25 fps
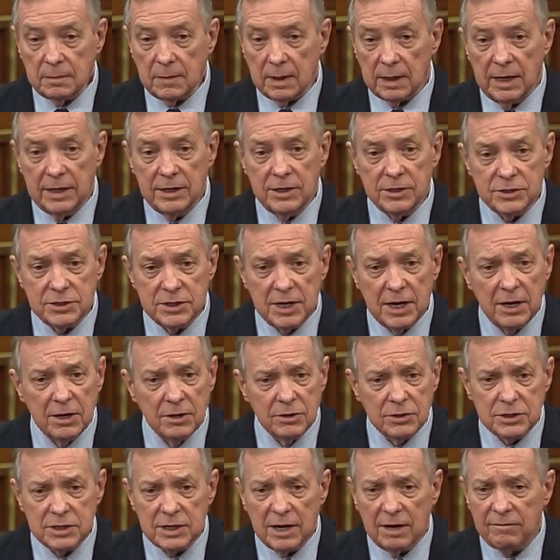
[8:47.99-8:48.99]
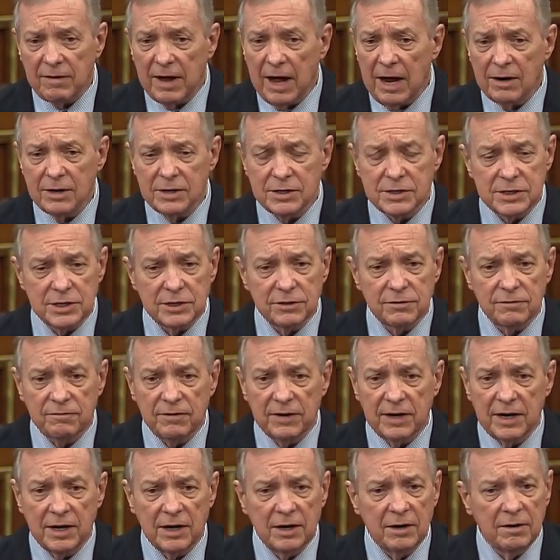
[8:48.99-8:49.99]
And you say to yourself, how does this
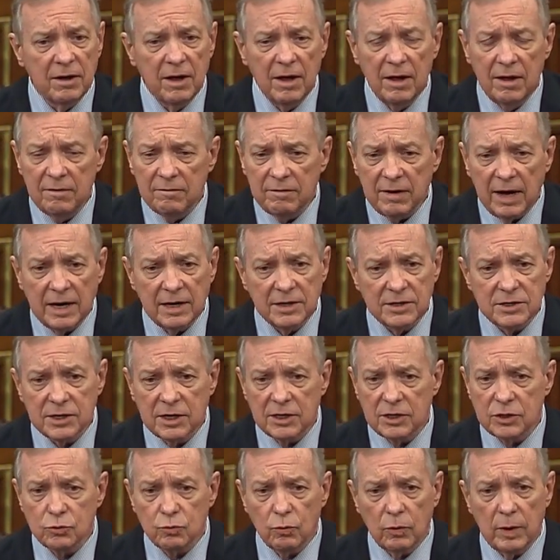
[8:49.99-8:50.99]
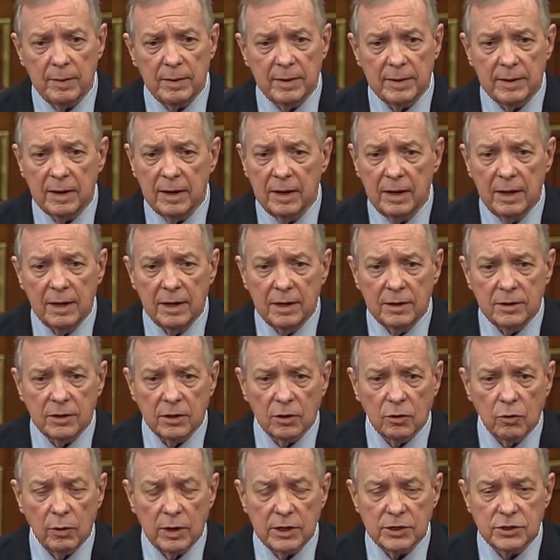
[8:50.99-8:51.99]
fit in violence against women to the
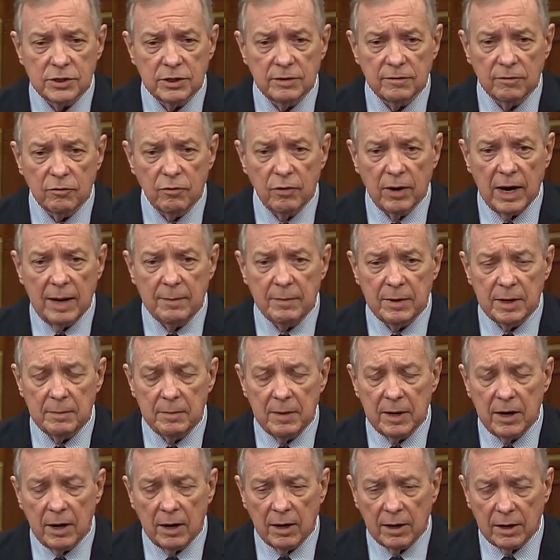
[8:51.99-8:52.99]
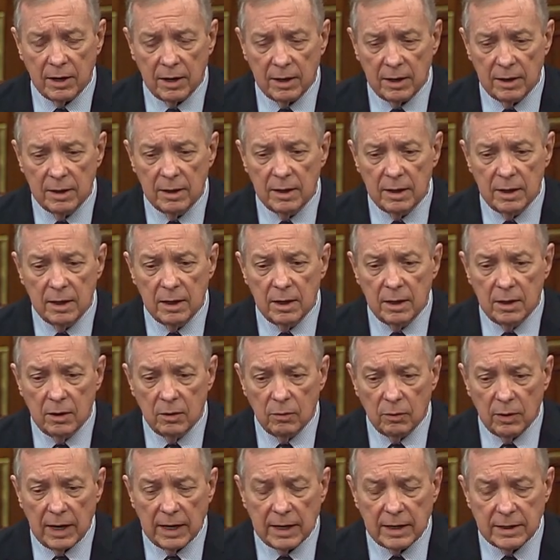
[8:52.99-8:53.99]
question of crime in America?
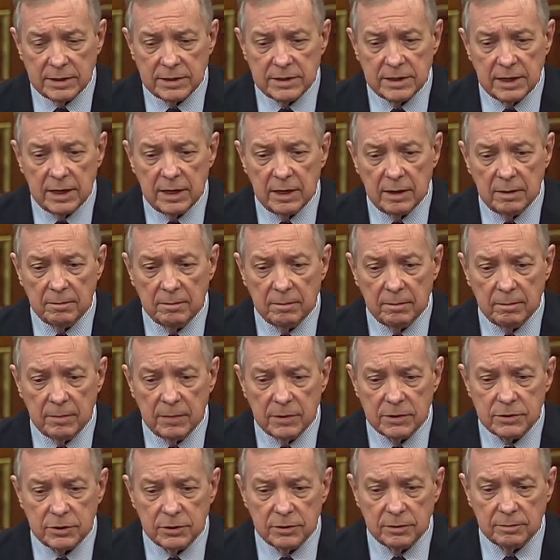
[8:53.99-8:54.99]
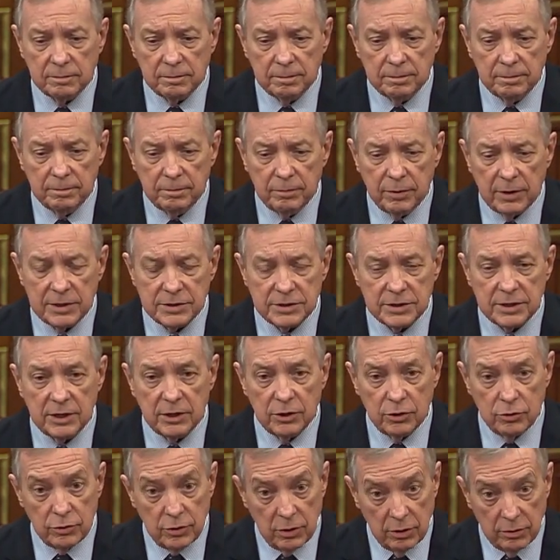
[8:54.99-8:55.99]
Well, I can tell you, Mr. President,
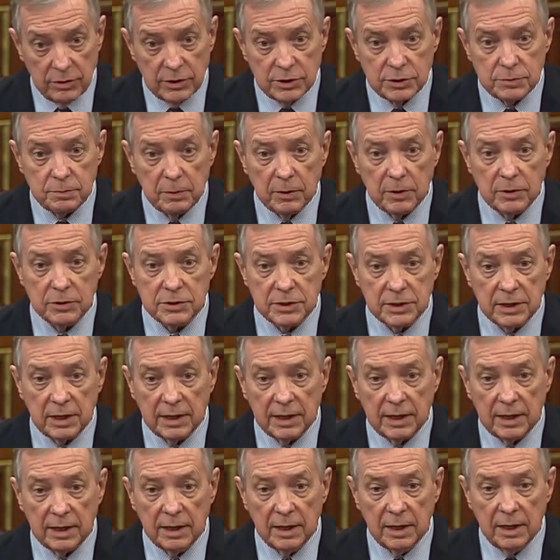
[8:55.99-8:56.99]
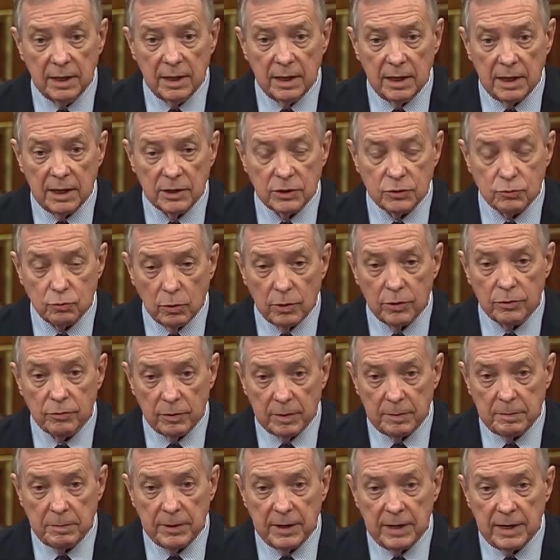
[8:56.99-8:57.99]
you know this personally, and it's worth
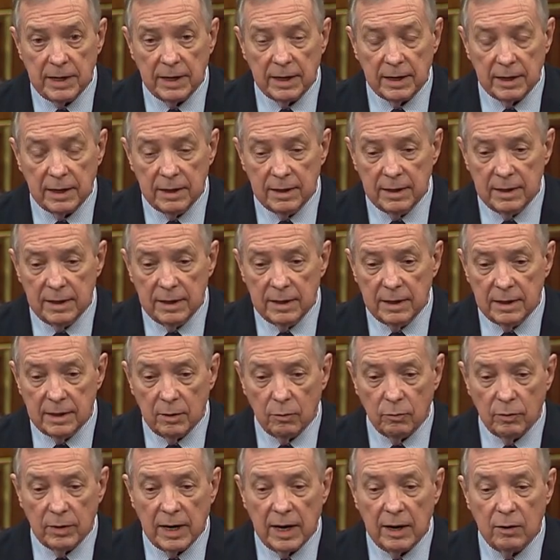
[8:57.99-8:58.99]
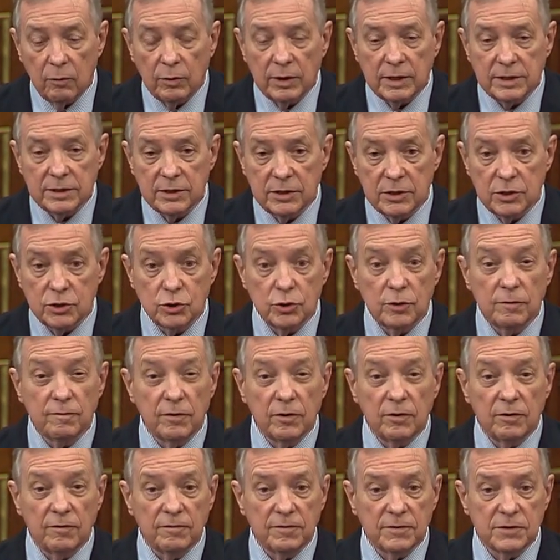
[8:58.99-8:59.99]
repeating, that when I went to the
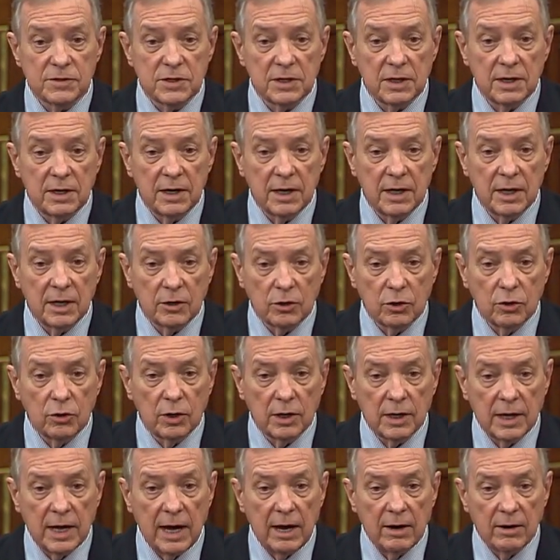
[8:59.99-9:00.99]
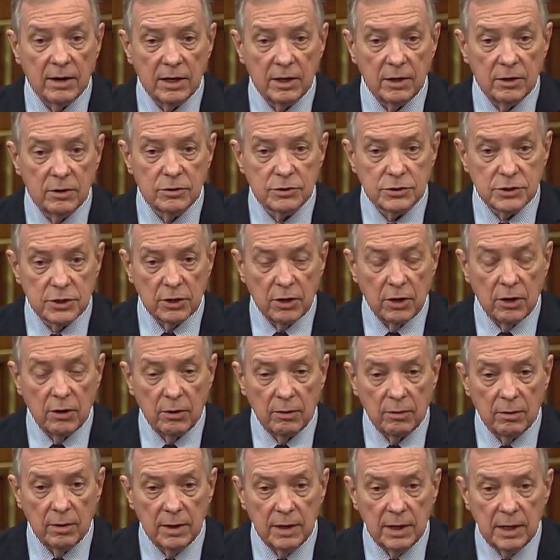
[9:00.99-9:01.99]
juvenile facility in Cook County years
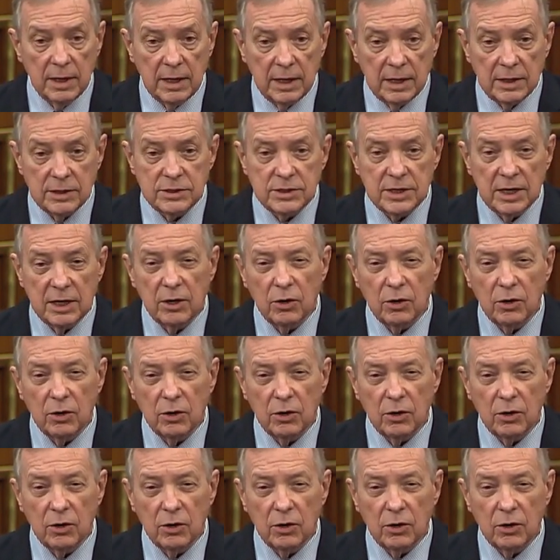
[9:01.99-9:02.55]
ago and said,